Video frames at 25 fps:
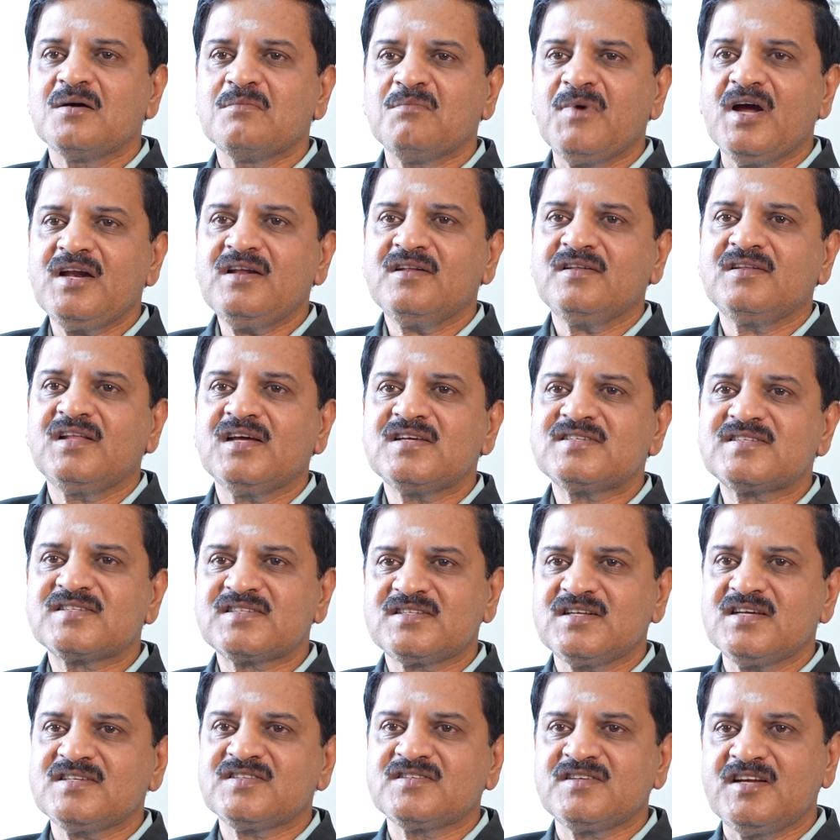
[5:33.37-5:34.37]
but the
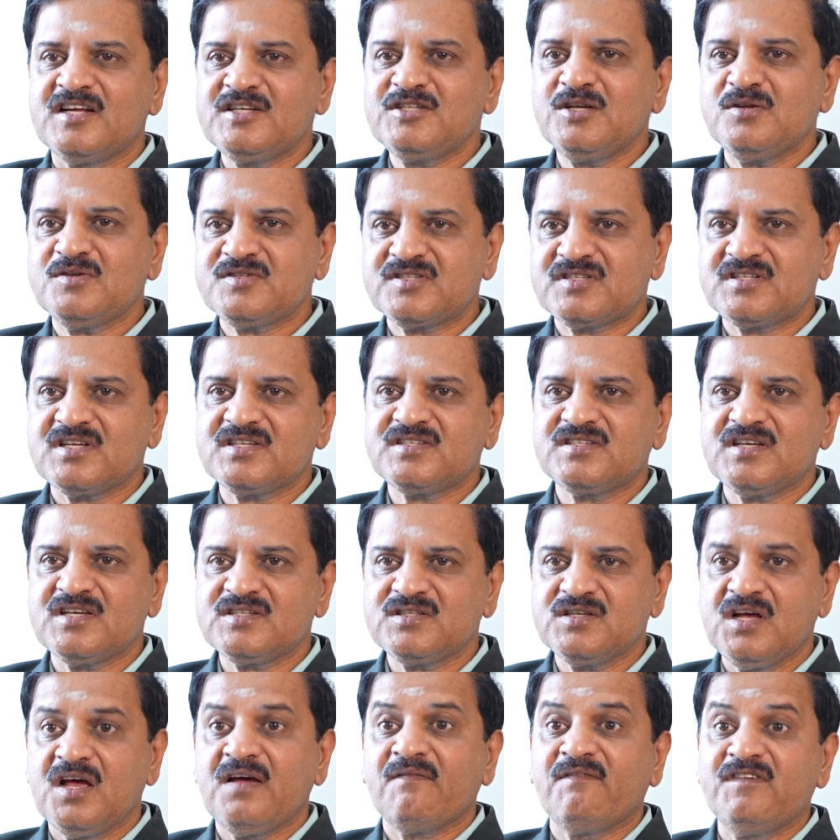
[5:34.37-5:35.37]
stress, residual
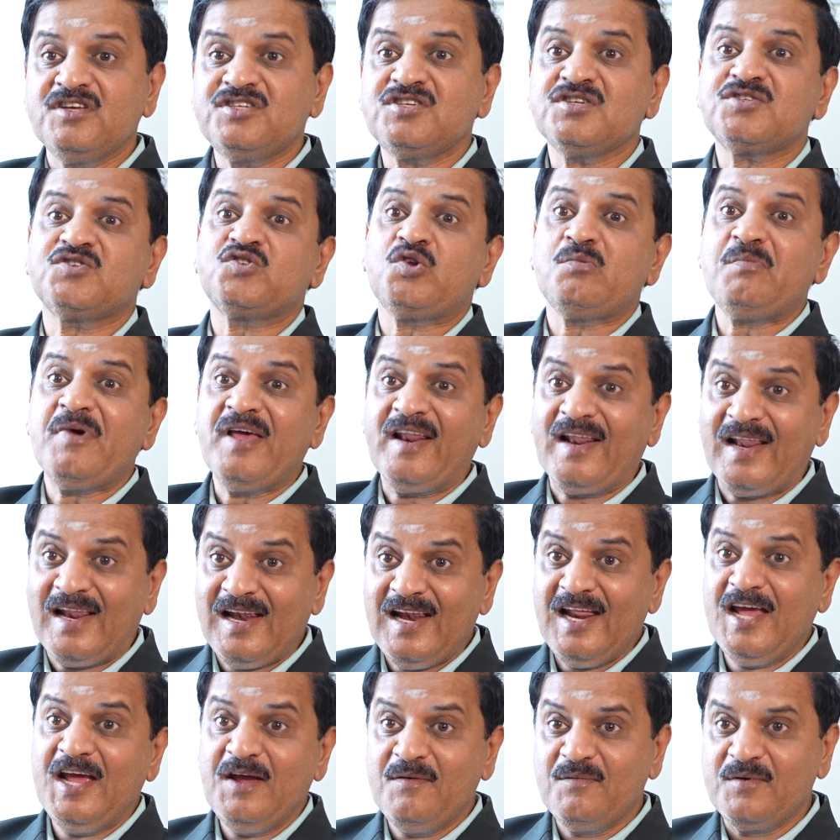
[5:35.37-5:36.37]
stresses which is to be
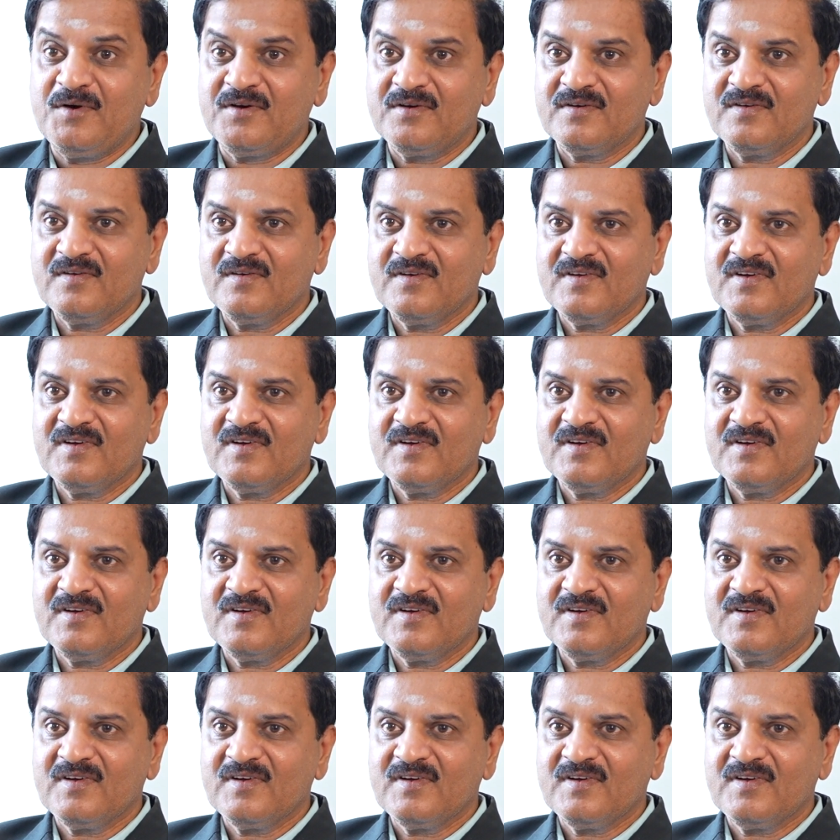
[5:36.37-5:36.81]
relieved